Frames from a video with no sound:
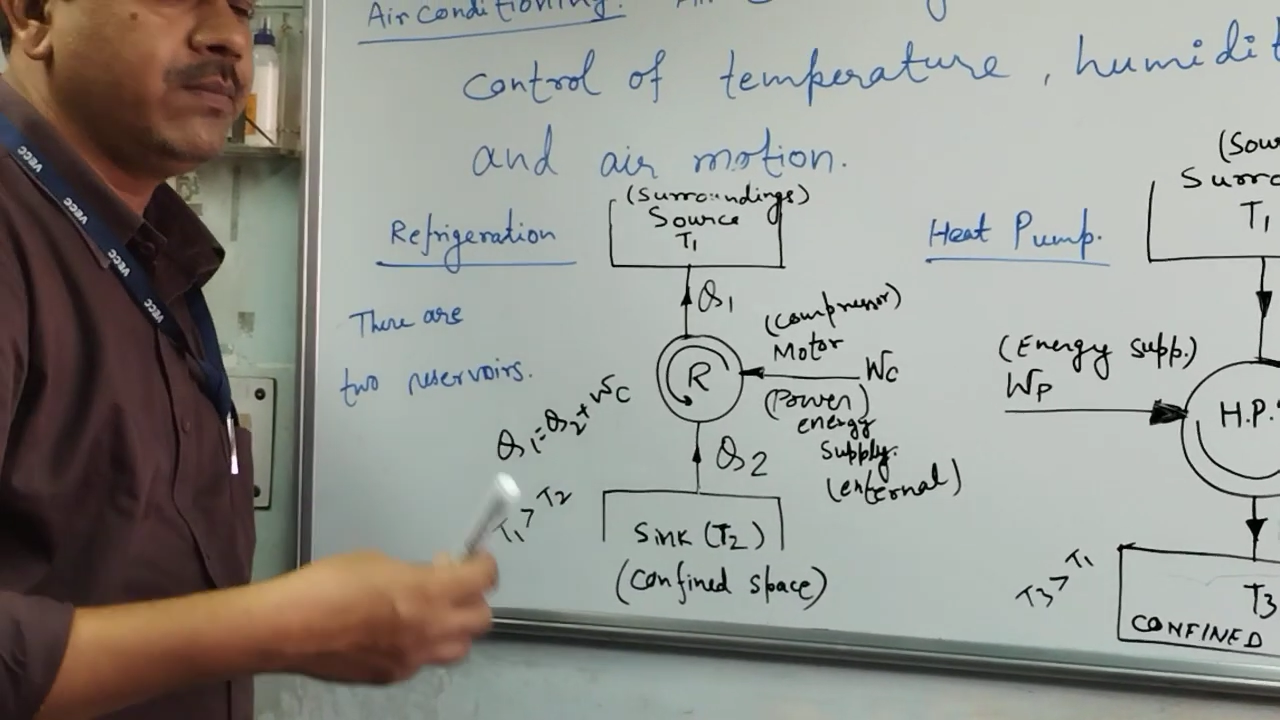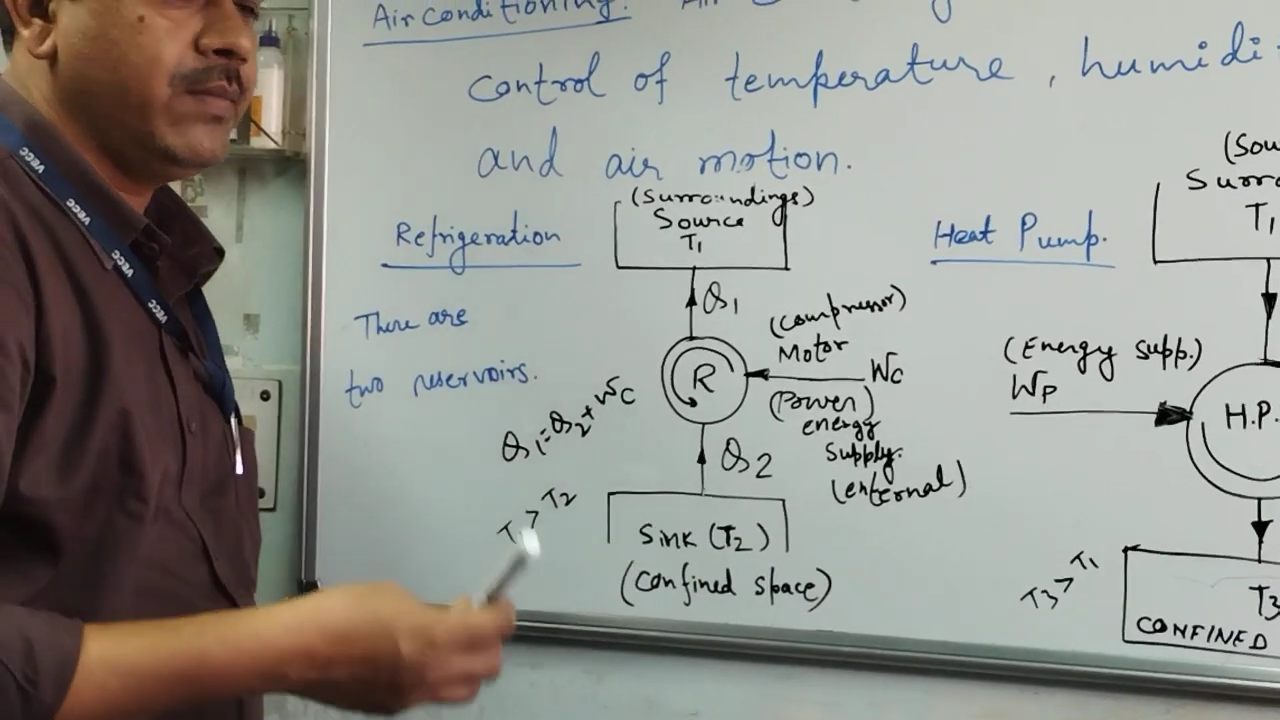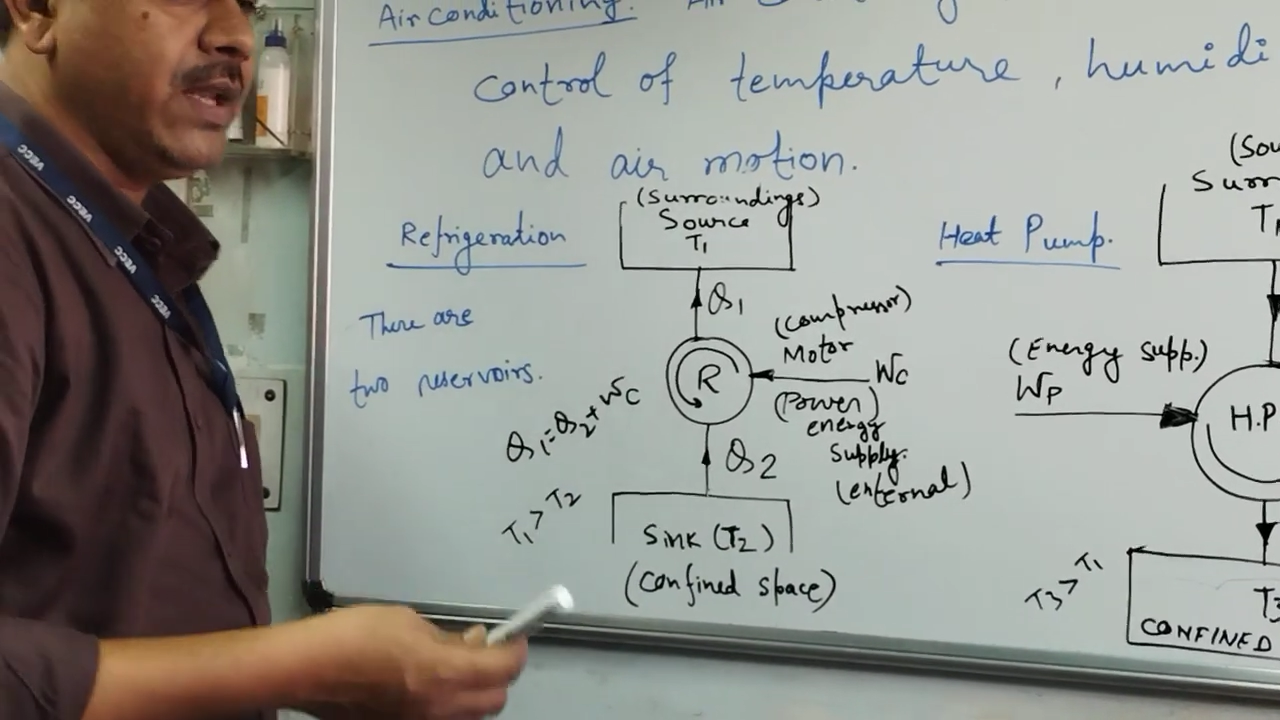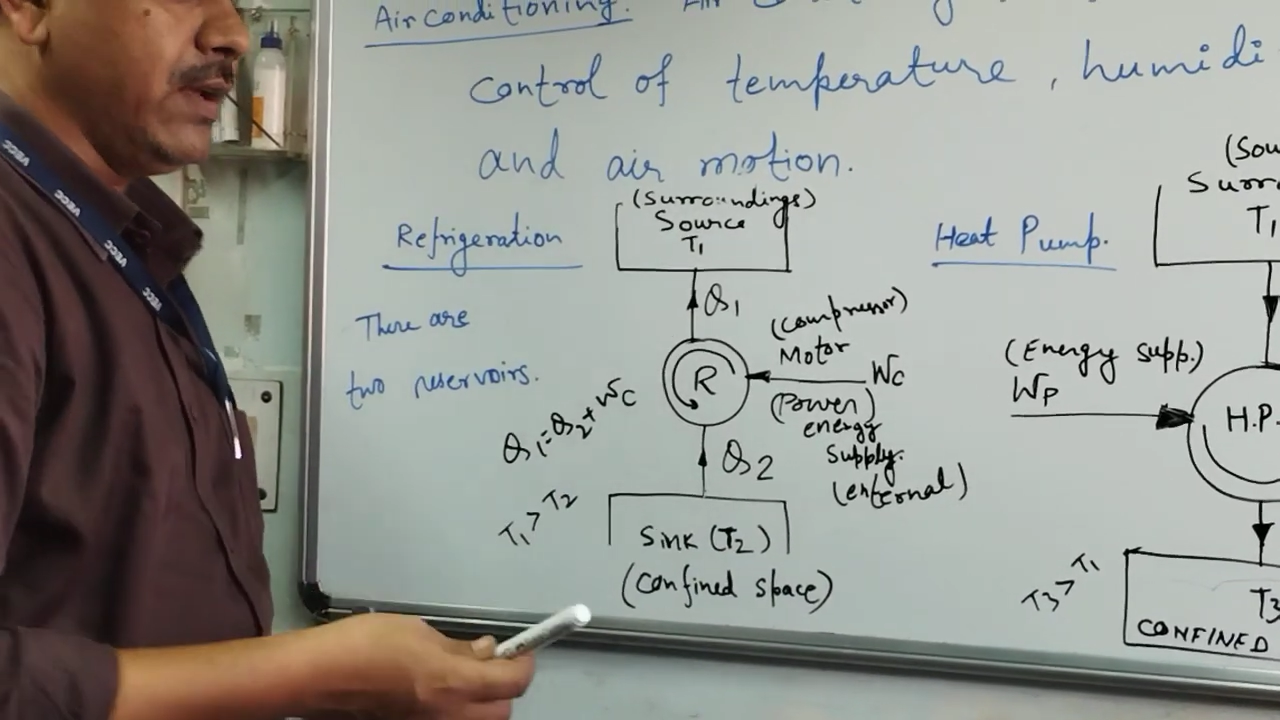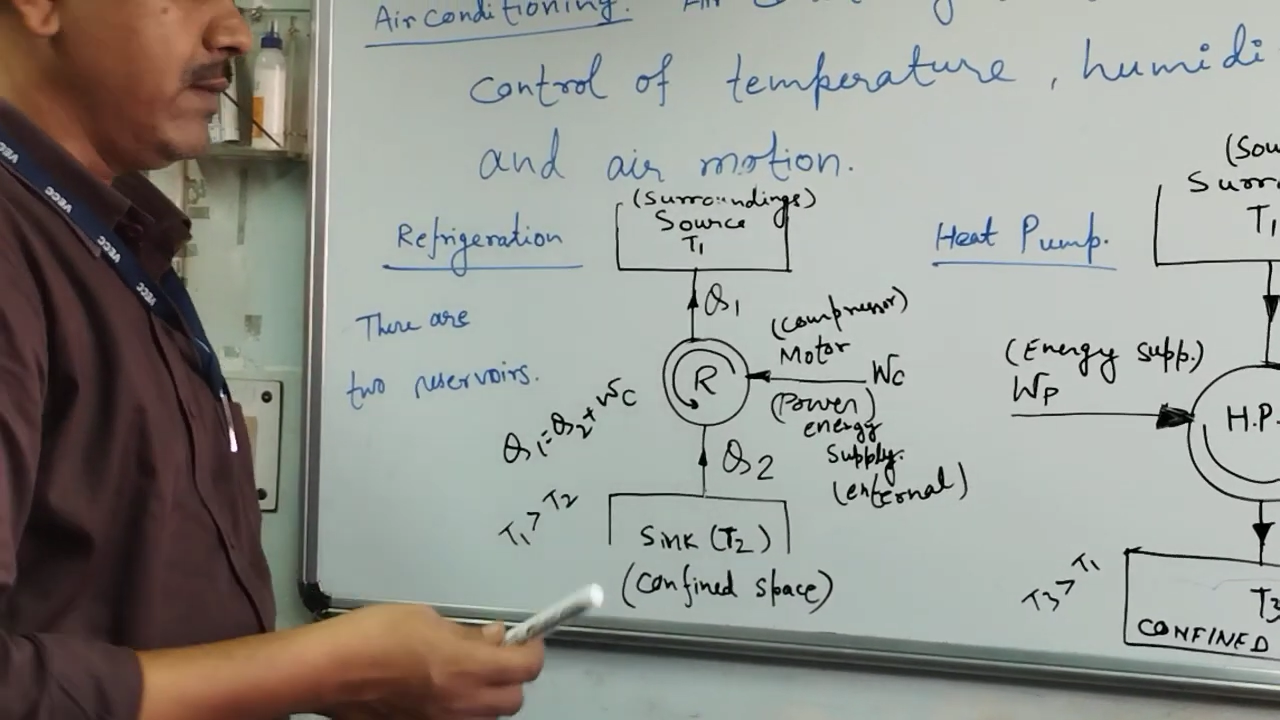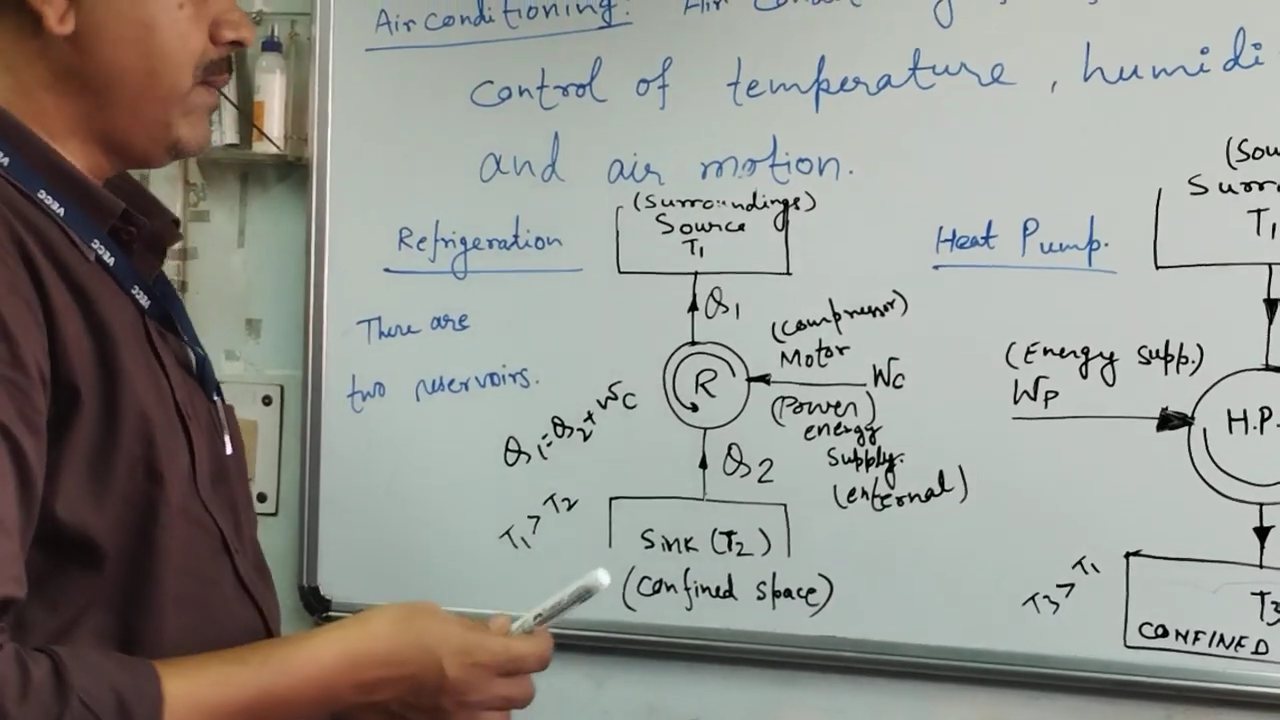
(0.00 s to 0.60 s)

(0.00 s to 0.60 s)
manner.